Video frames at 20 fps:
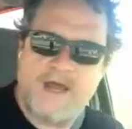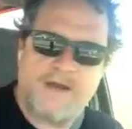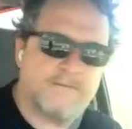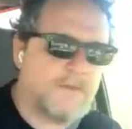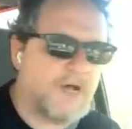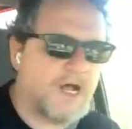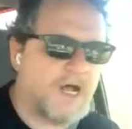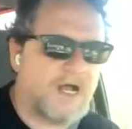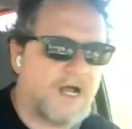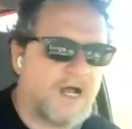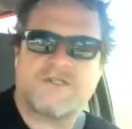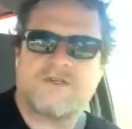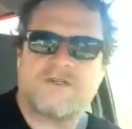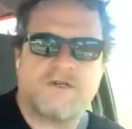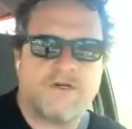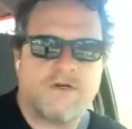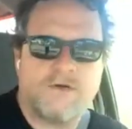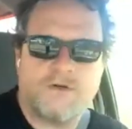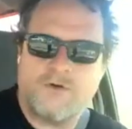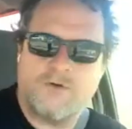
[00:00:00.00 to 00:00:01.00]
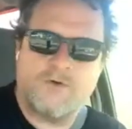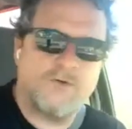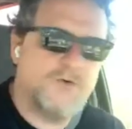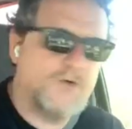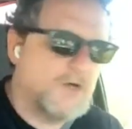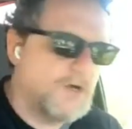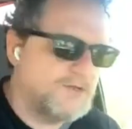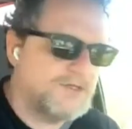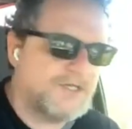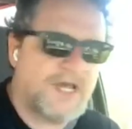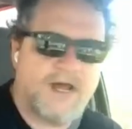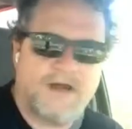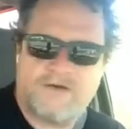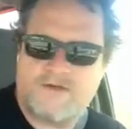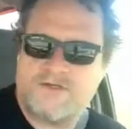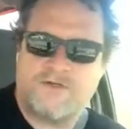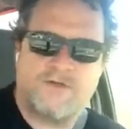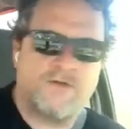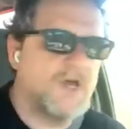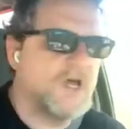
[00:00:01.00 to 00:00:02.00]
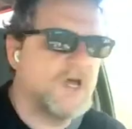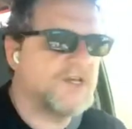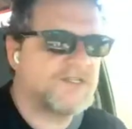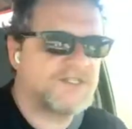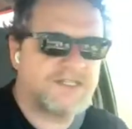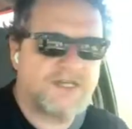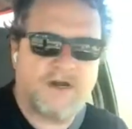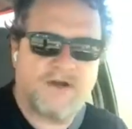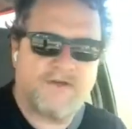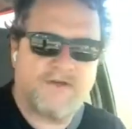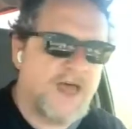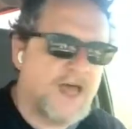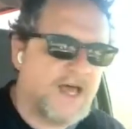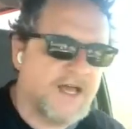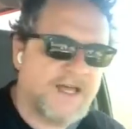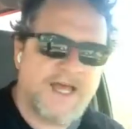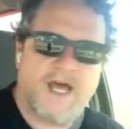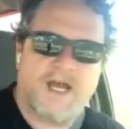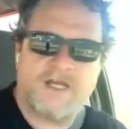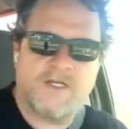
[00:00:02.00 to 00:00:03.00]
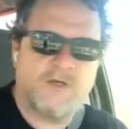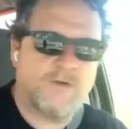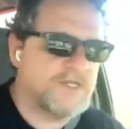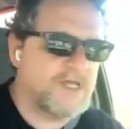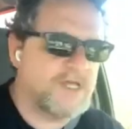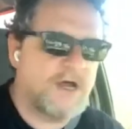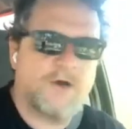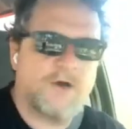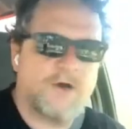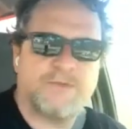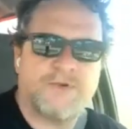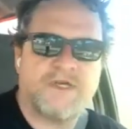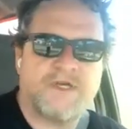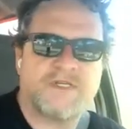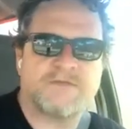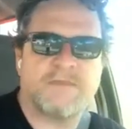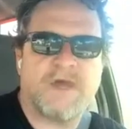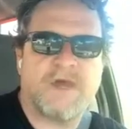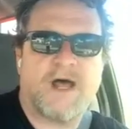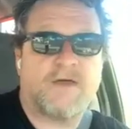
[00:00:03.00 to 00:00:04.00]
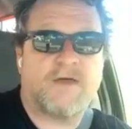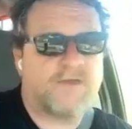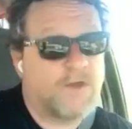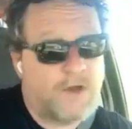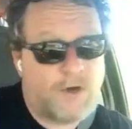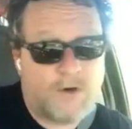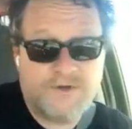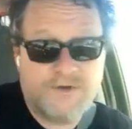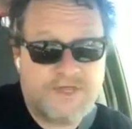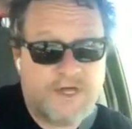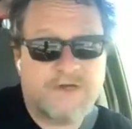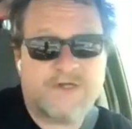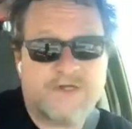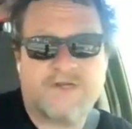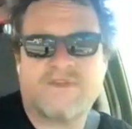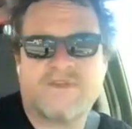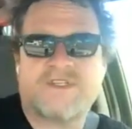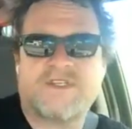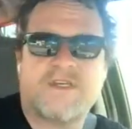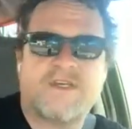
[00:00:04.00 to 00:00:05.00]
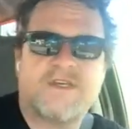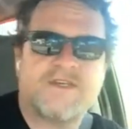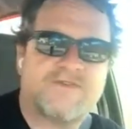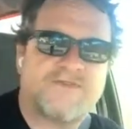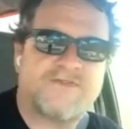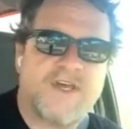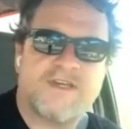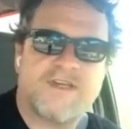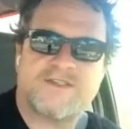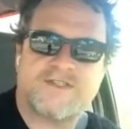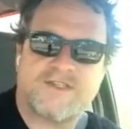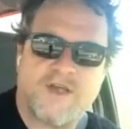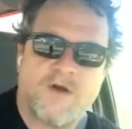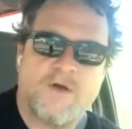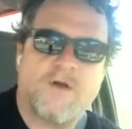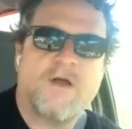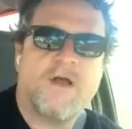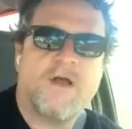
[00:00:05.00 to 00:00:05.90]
monster who knows how to scare the heck out of you without opening his mouth or without you even seeing his face. So